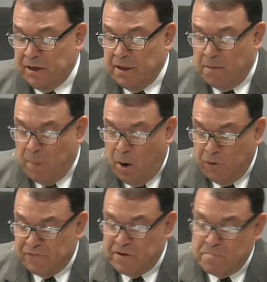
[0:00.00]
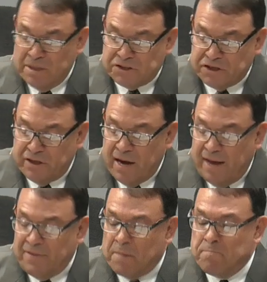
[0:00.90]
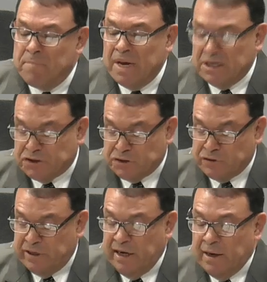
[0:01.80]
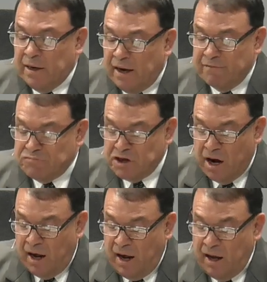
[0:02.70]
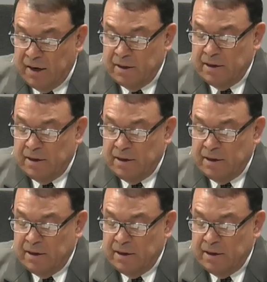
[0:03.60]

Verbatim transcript: the motive, the mission, and the ministry of John.